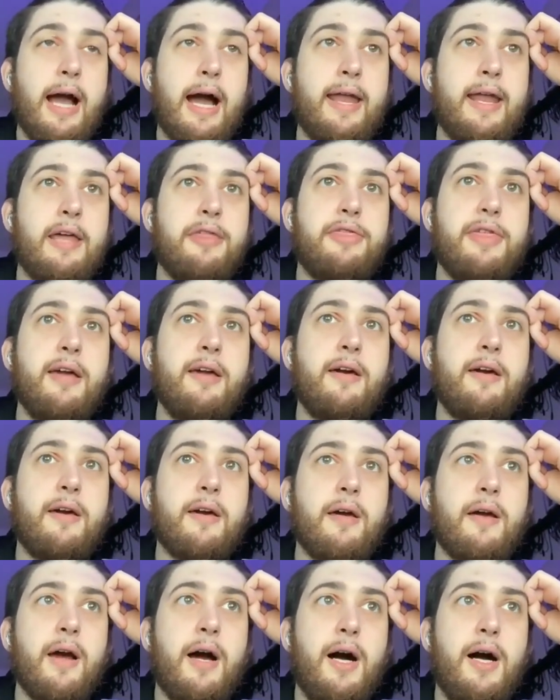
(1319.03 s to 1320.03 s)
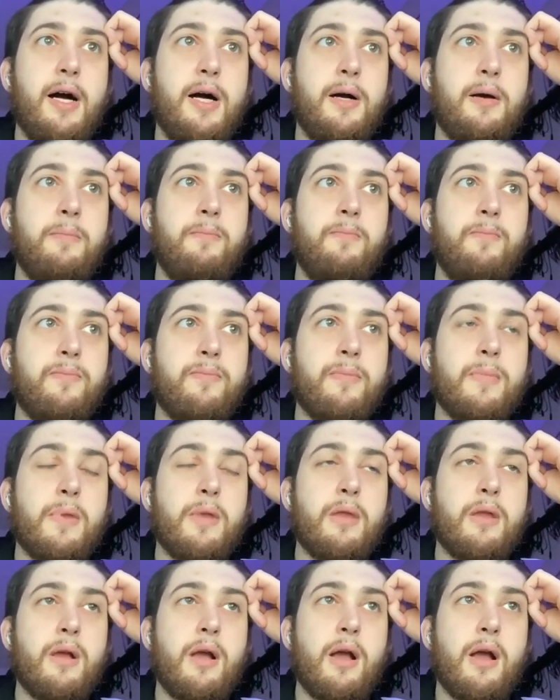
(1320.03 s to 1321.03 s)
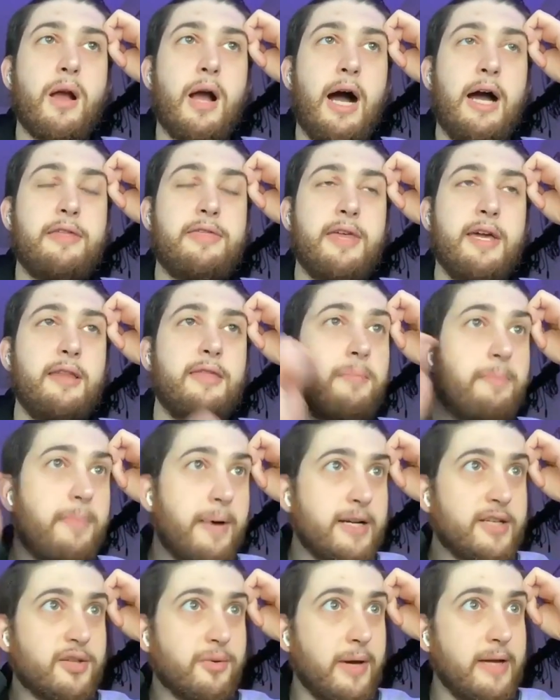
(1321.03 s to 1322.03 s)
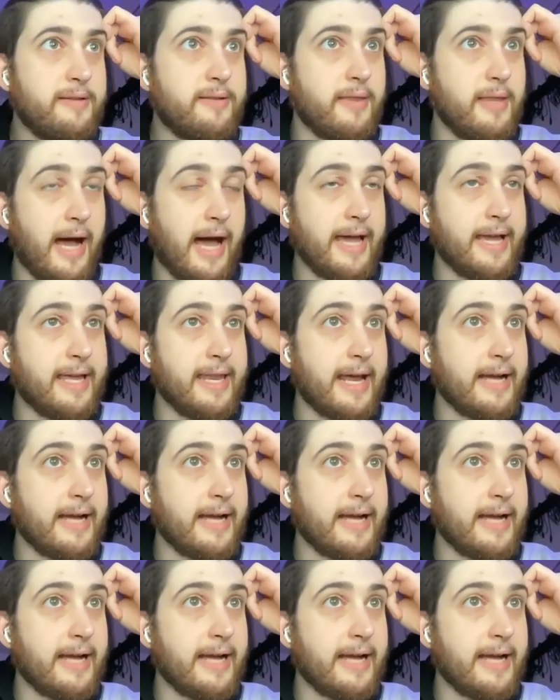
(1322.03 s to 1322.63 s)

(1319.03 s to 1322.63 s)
And I think the best way I